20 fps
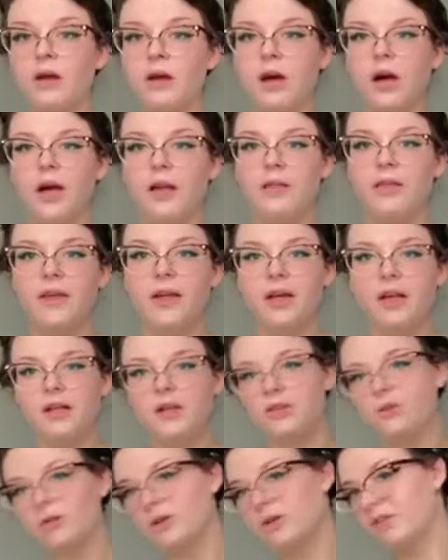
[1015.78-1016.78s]
And then
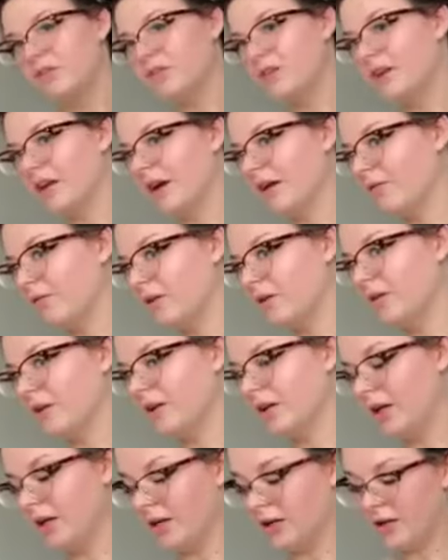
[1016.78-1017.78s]
you can see everything
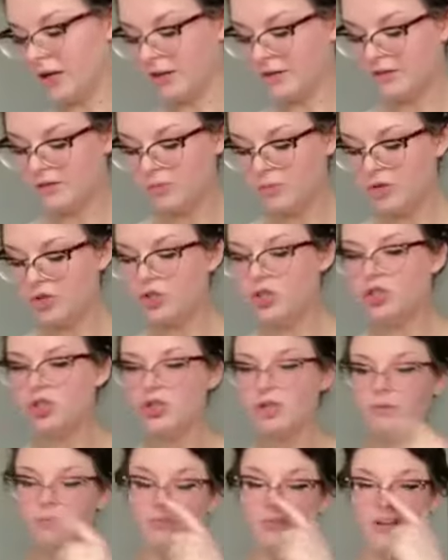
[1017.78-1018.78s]
kind of got
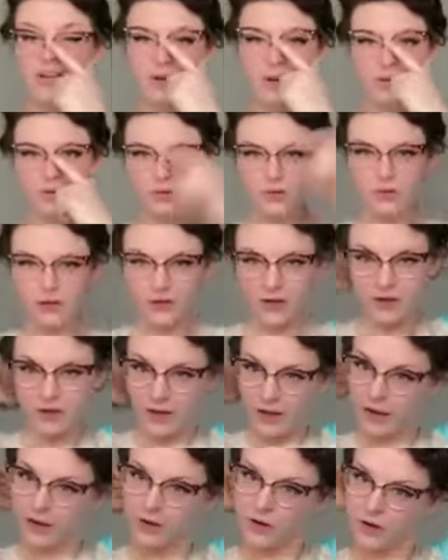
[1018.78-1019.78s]
smushed, but no fear,
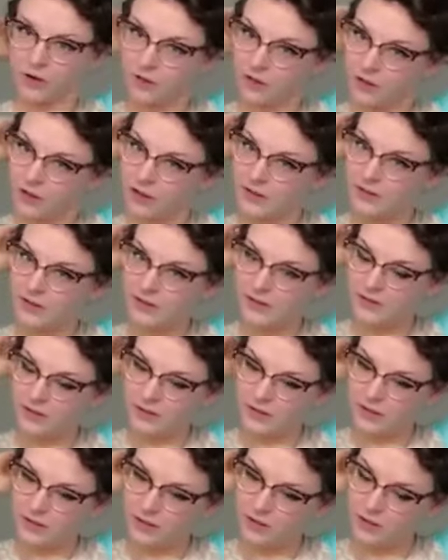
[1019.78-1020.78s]
that curl is
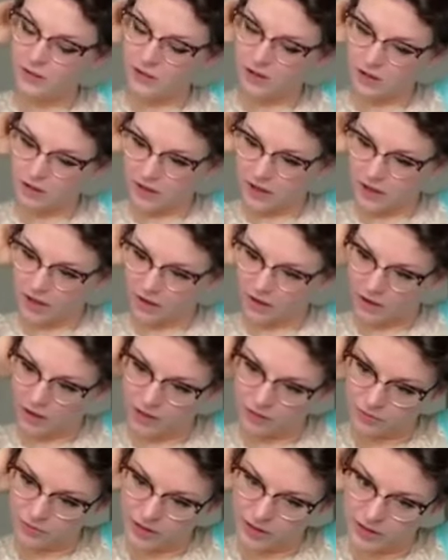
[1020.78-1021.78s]
still there
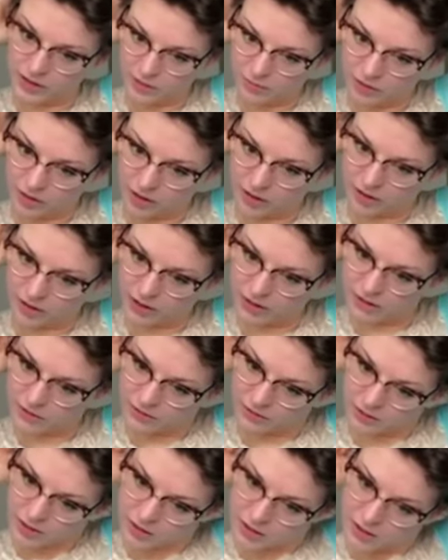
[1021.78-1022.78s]
and ready to party.
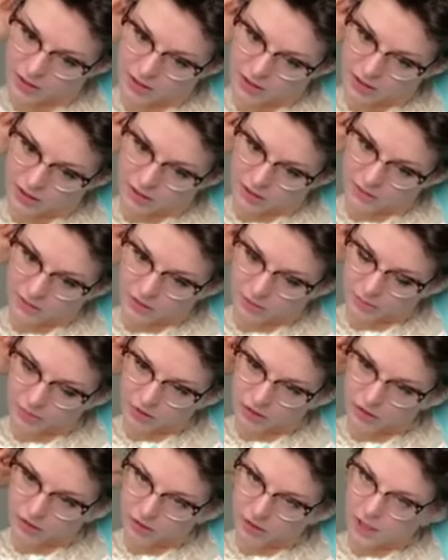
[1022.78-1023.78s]
So I'm
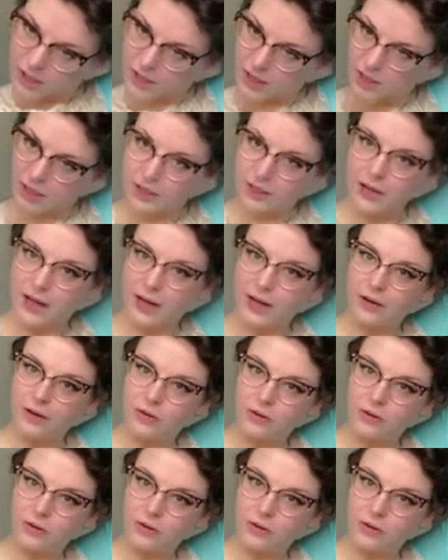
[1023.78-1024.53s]
gonna go ahead and